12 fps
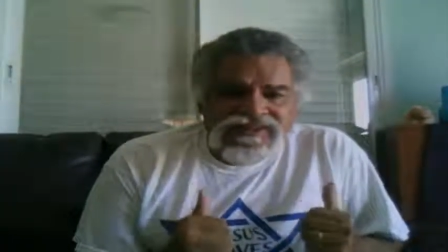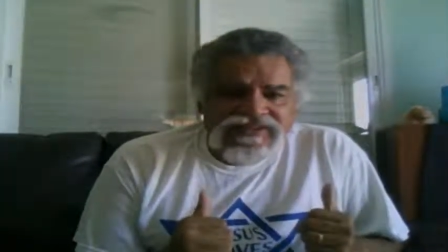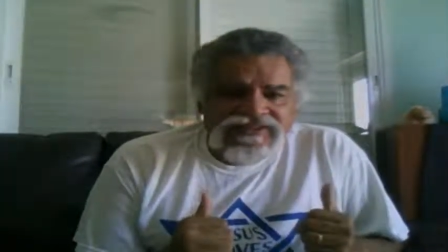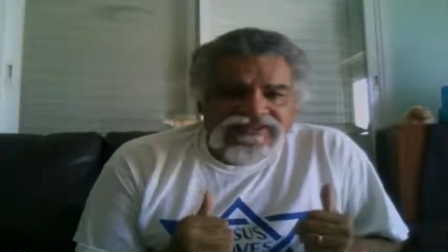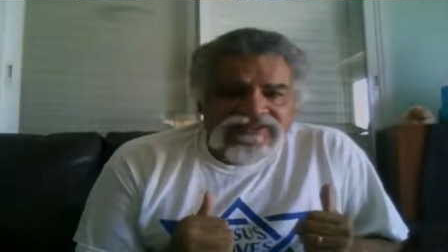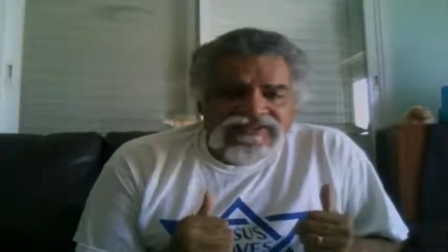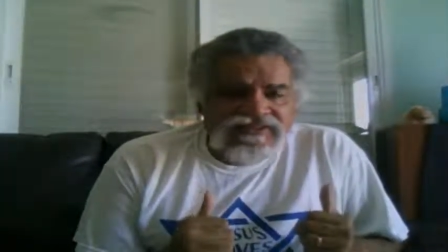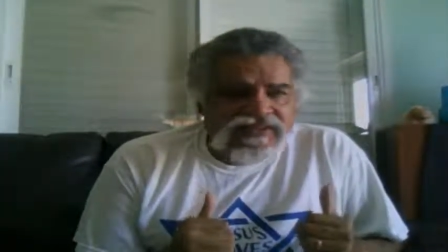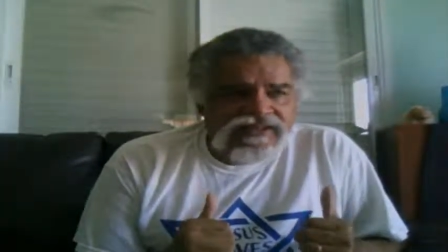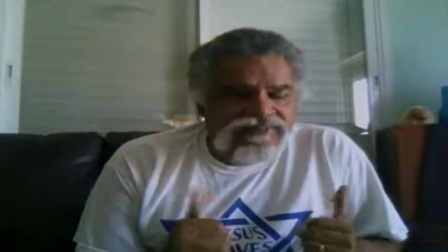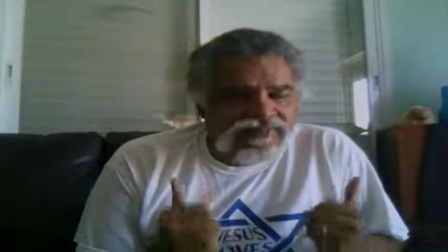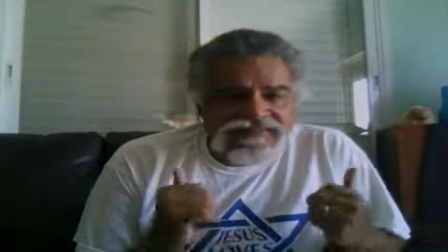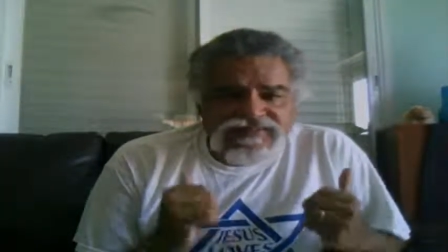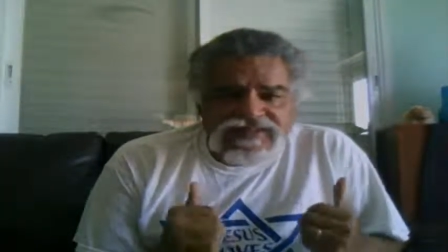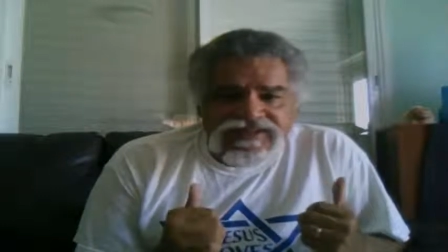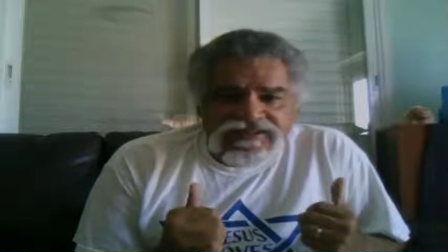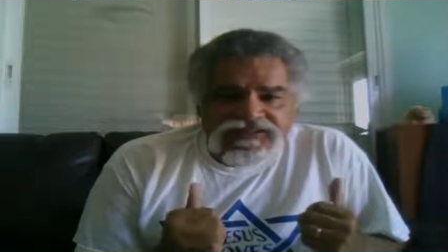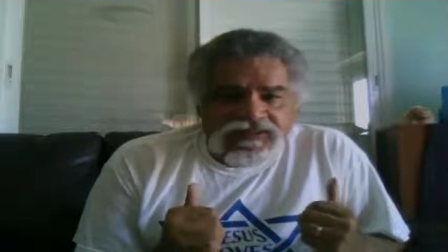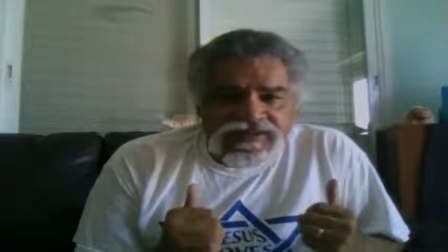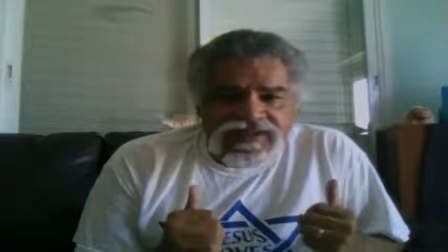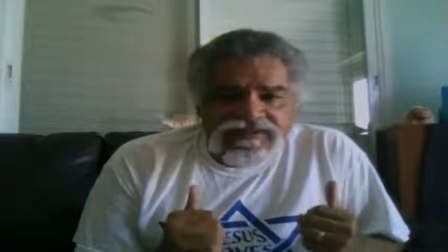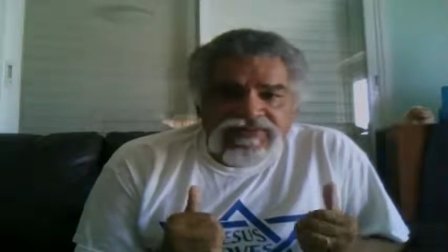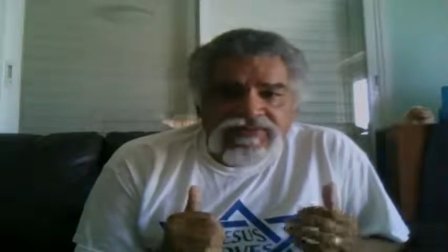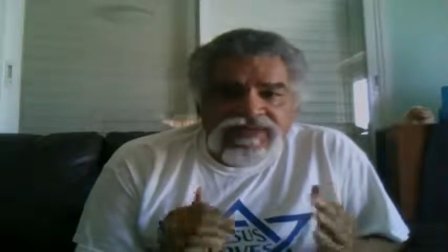in the 60s, let's say
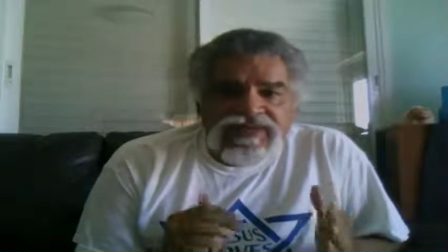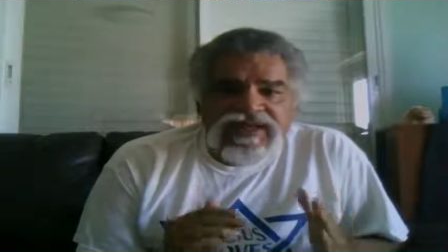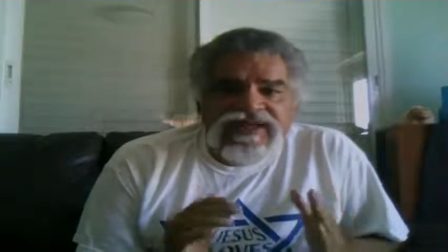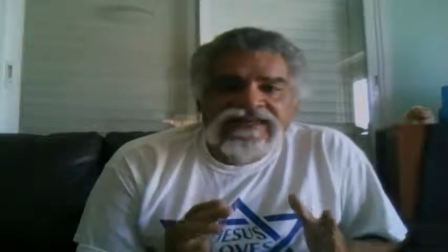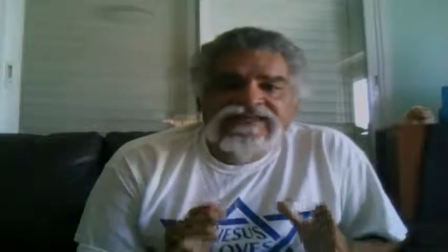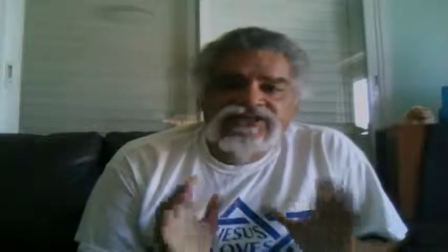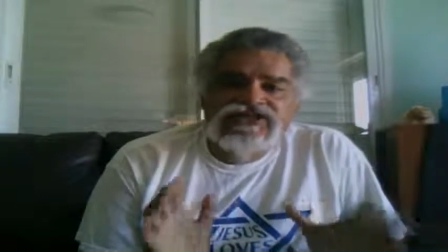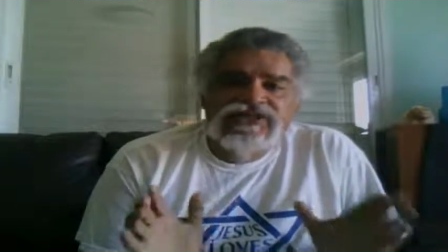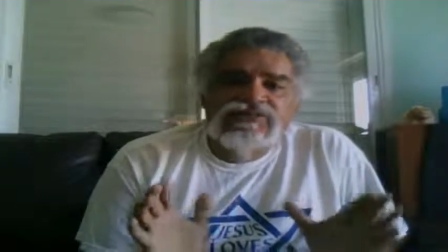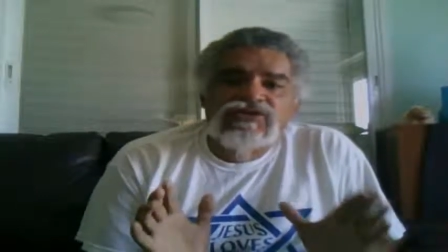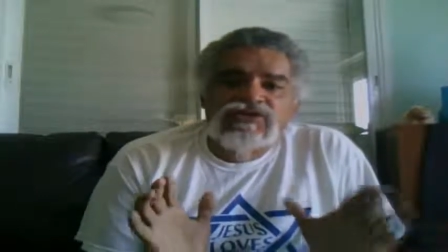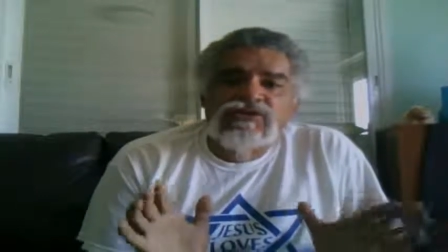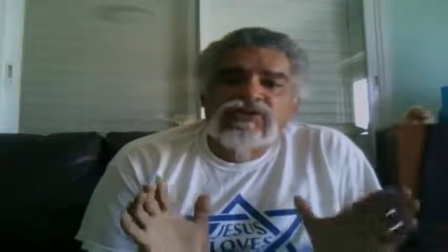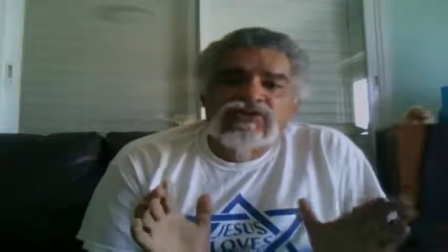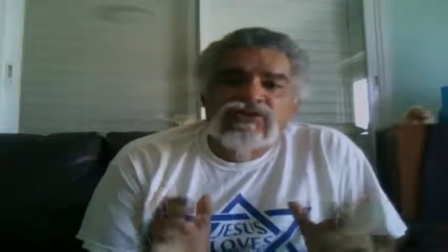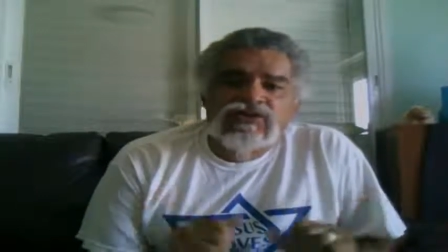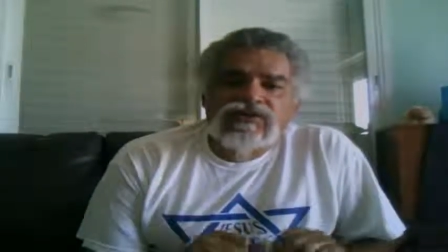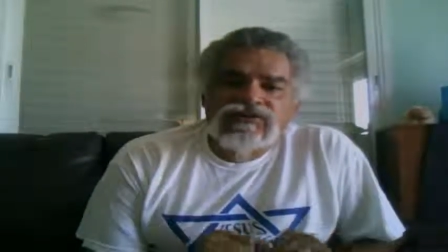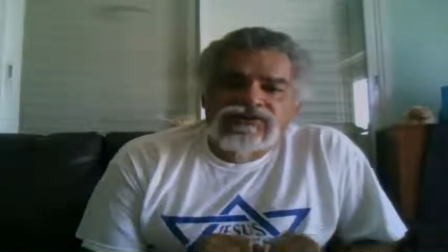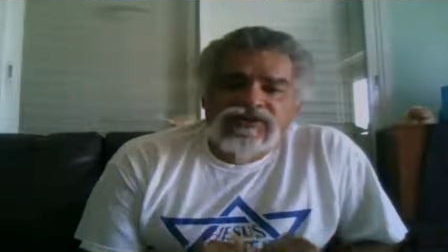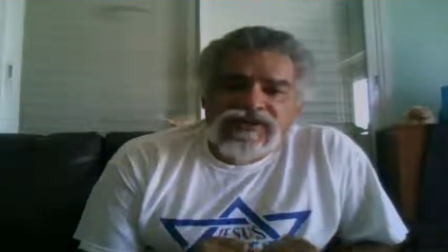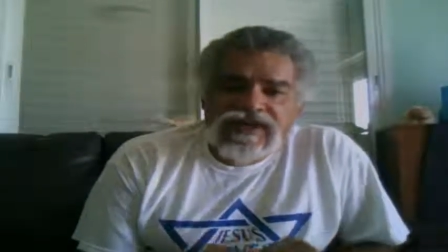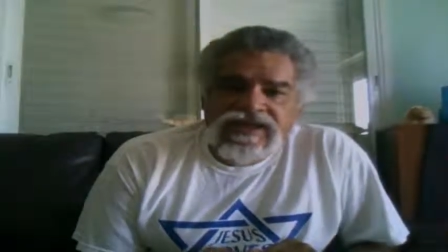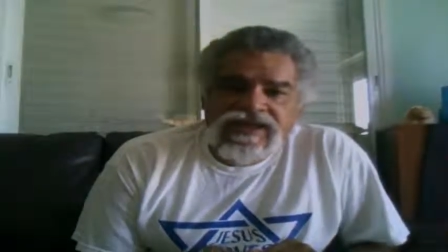50s or whatever, when they had the Jim
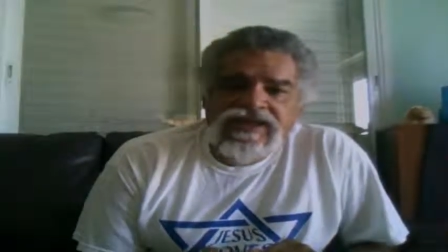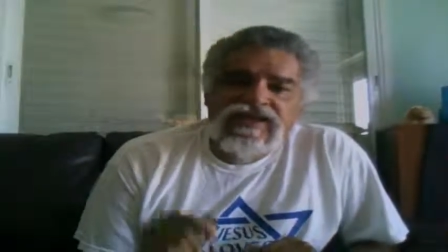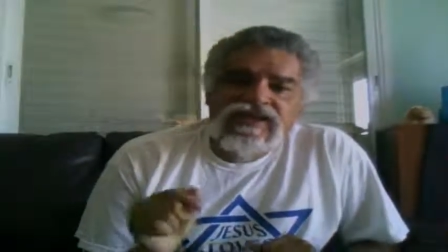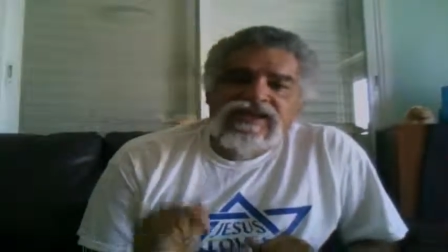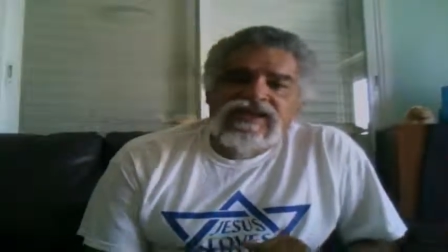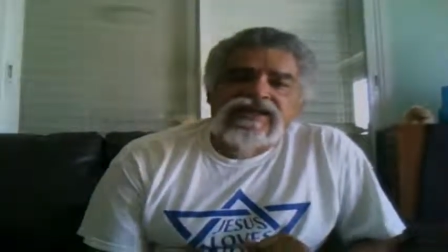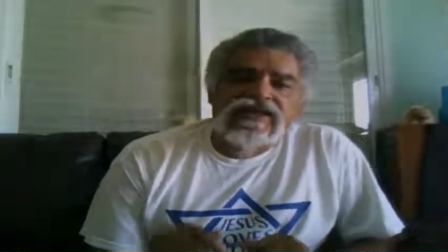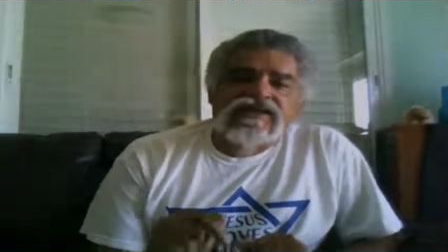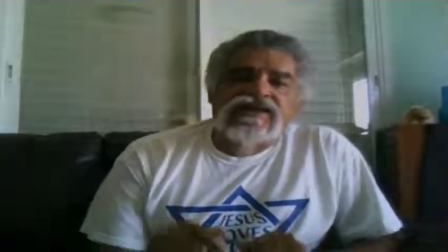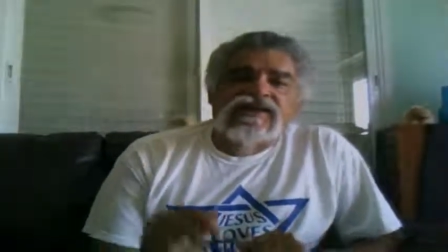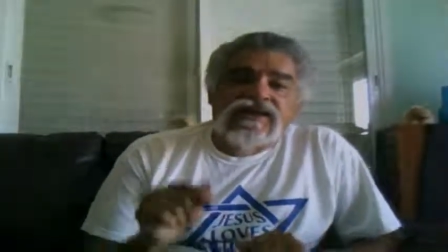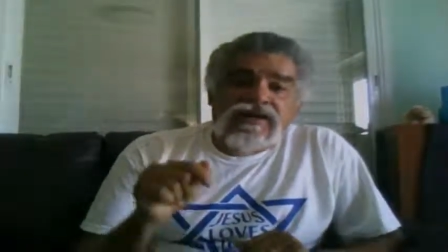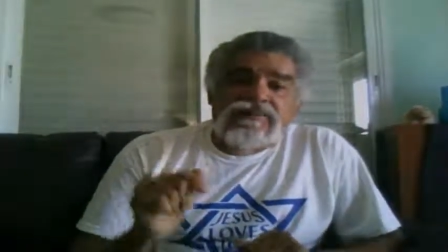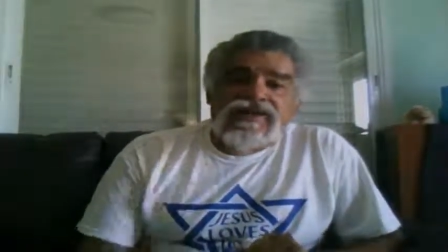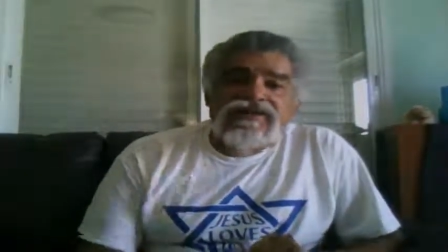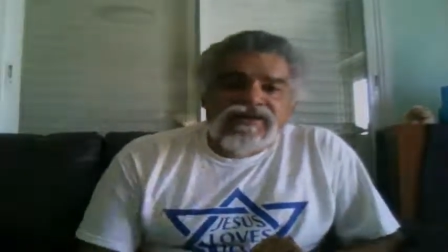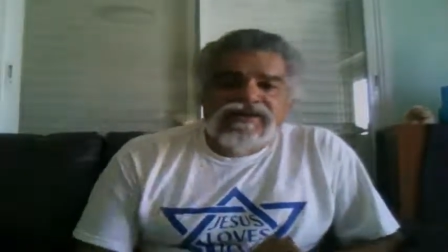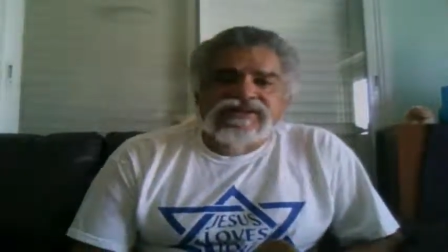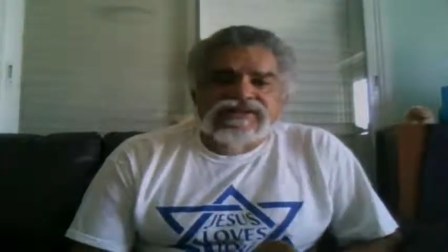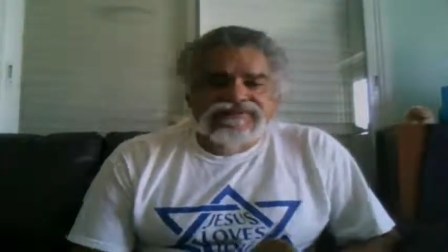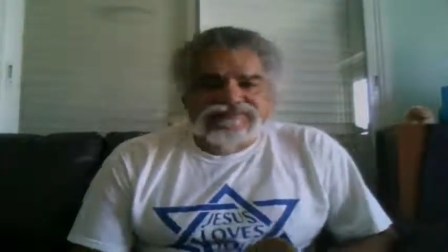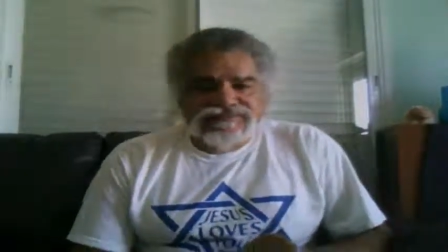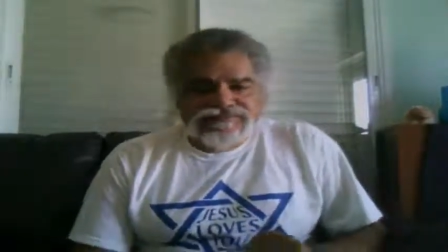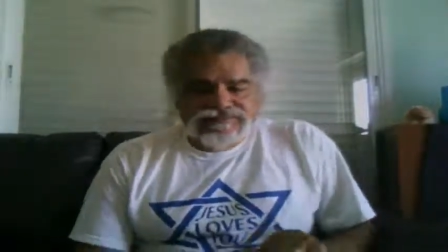Crow laws, okay, in
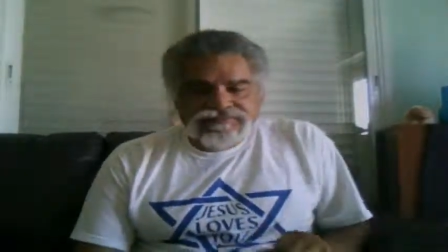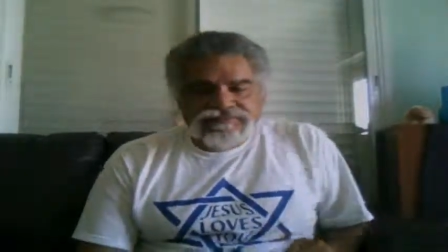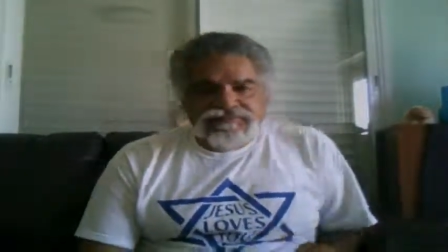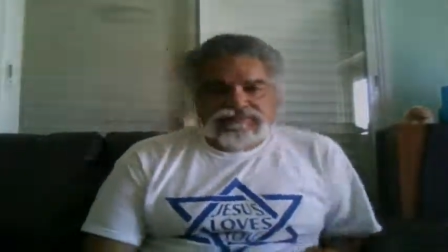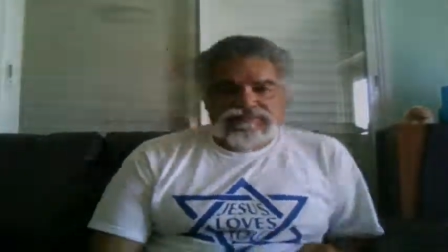America.